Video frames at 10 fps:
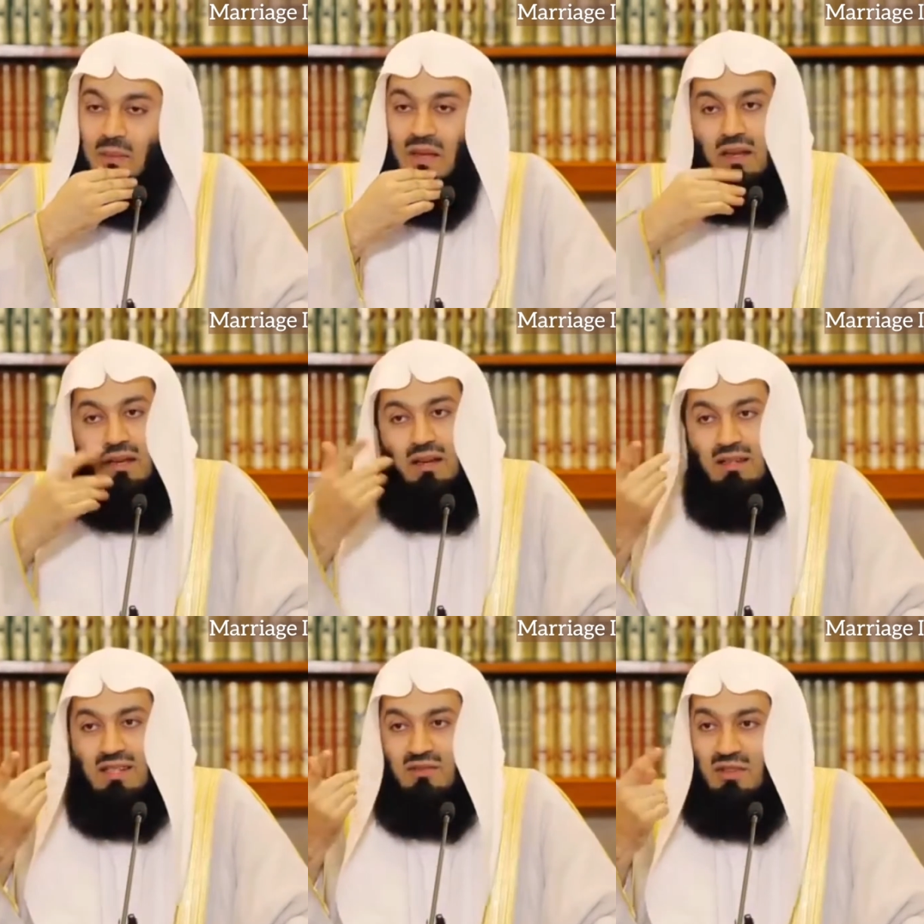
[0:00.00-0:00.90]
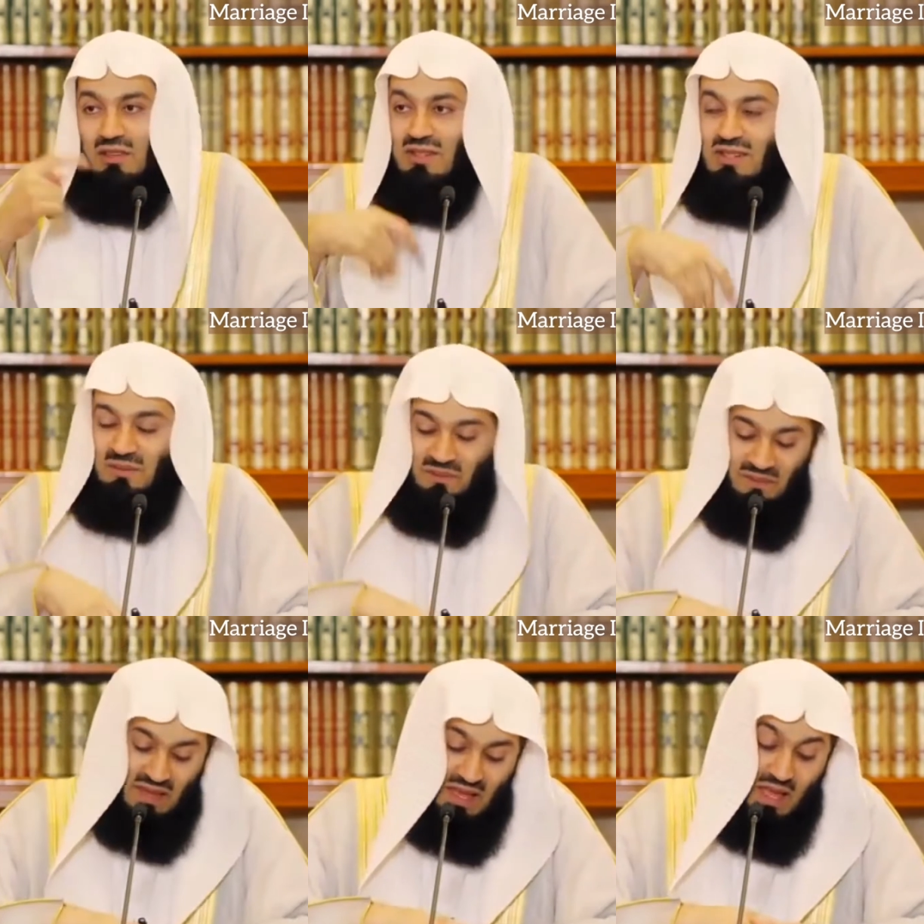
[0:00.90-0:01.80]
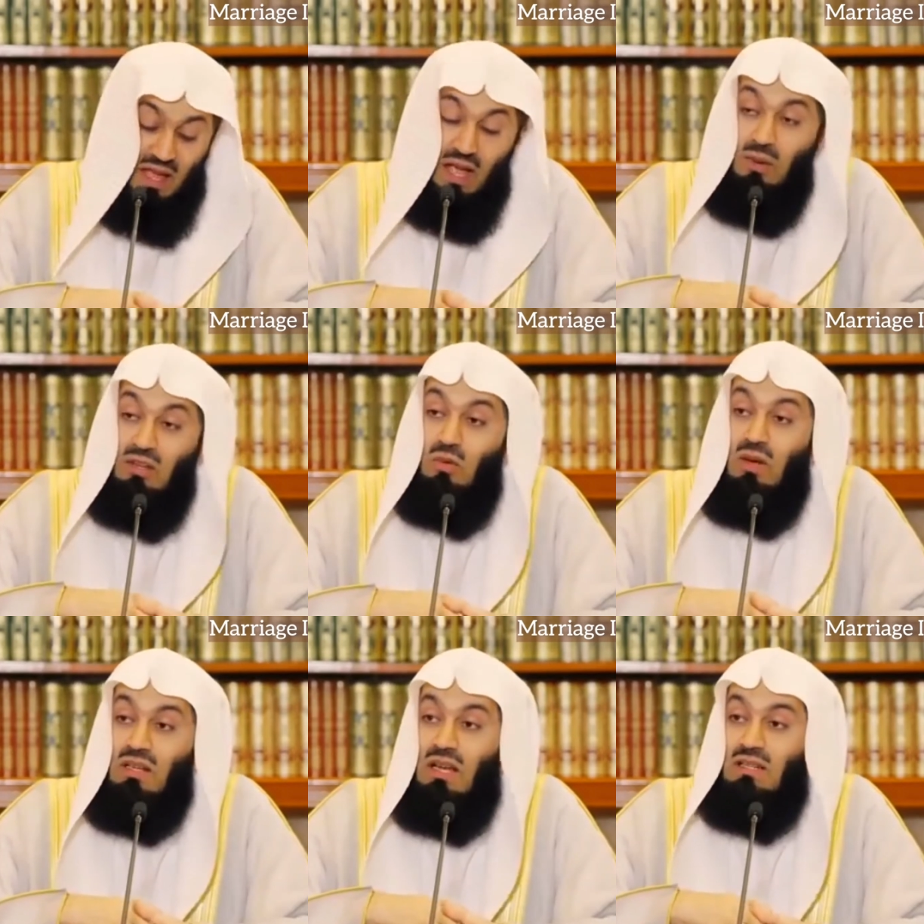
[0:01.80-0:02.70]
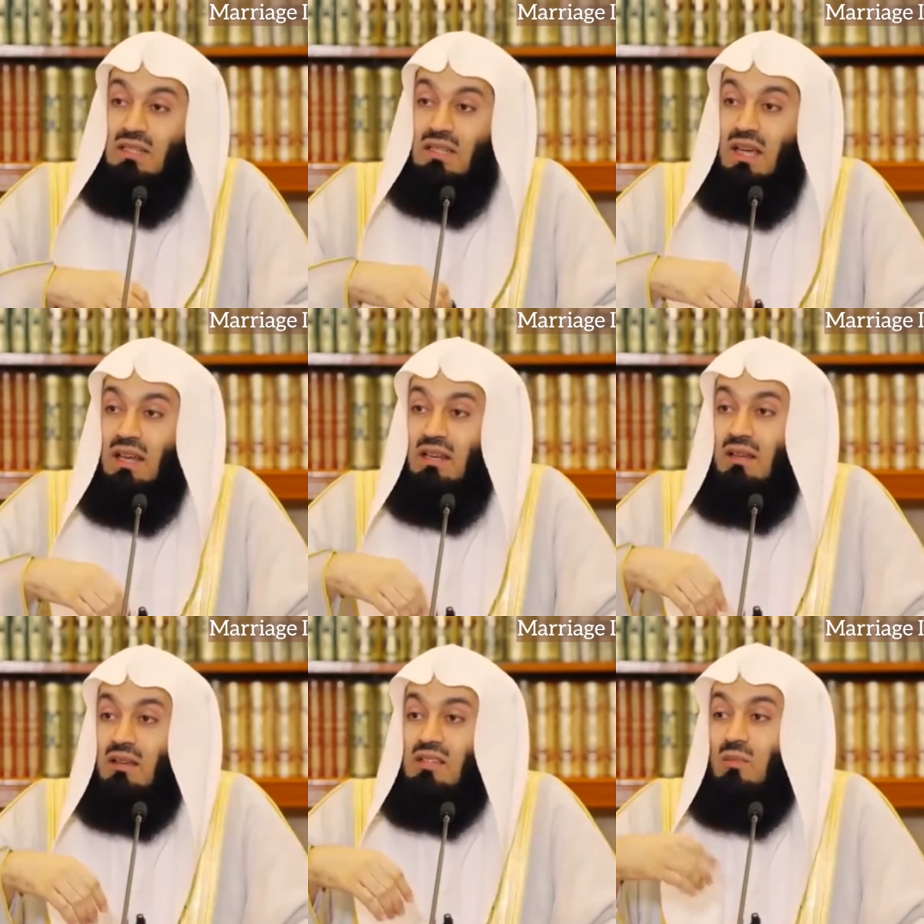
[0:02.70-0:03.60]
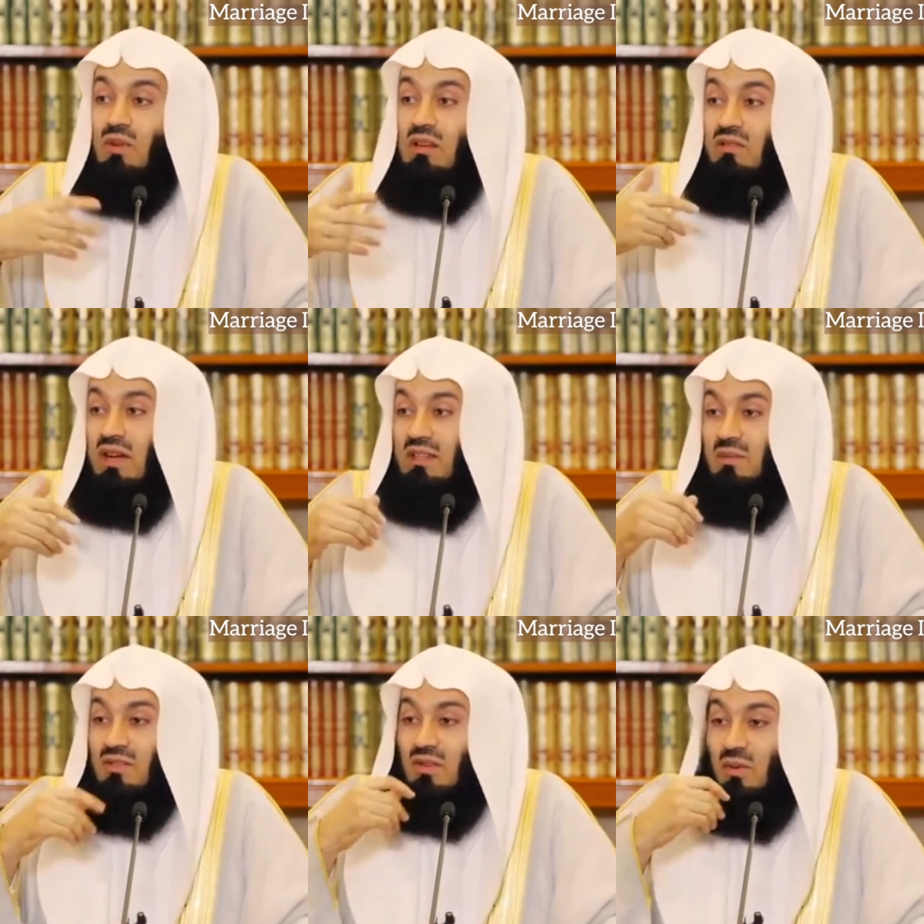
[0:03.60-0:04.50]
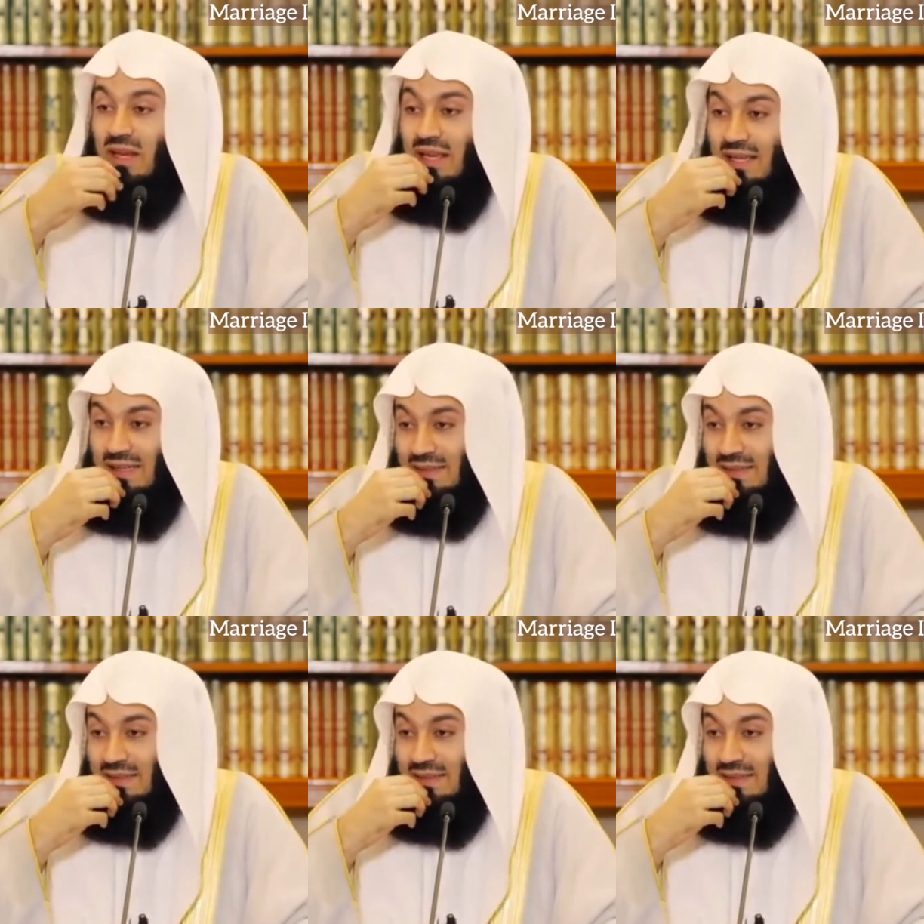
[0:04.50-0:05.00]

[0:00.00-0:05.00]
May Allah grant us forgiveness. I went to one country and someone invited me to a wedding.